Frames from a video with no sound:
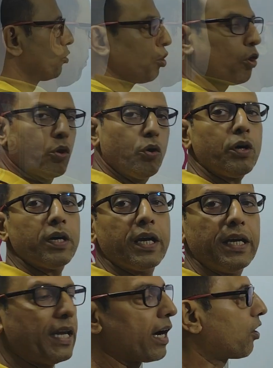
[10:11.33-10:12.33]
So
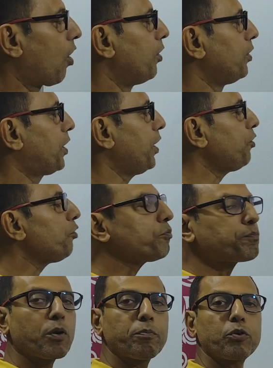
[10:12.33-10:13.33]
in a
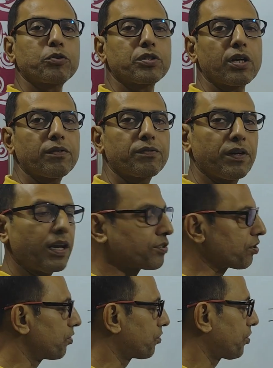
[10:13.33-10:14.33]
continued proportional
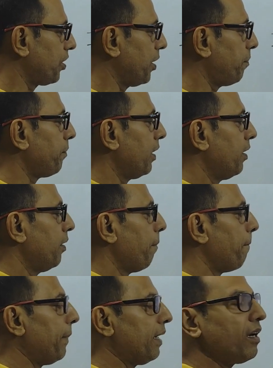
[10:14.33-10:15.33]
relationship,
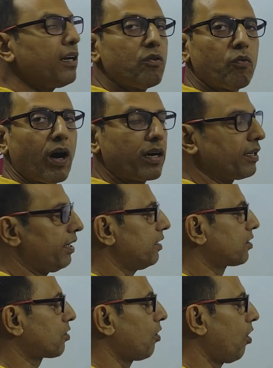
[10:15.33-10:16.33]
middle one
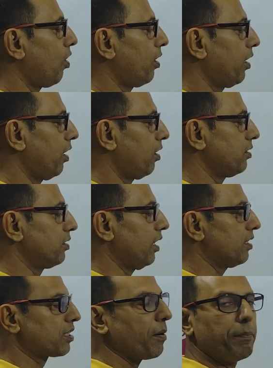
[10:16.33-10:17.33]
is called
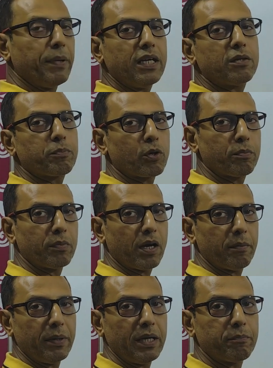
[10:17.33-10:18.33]
is the mean
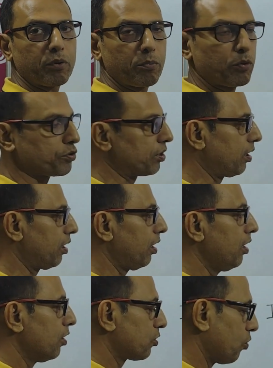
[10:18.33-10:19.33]
proportional.
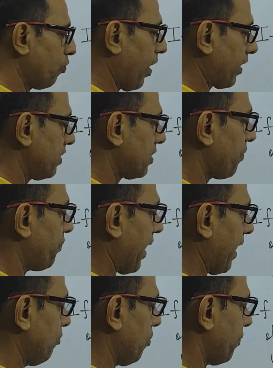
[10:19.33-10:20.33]
So what is the
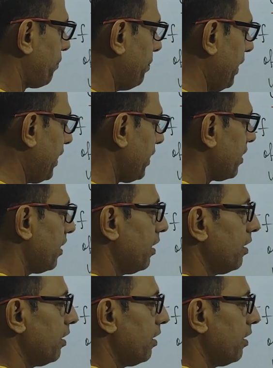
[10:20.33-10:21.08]
value of B?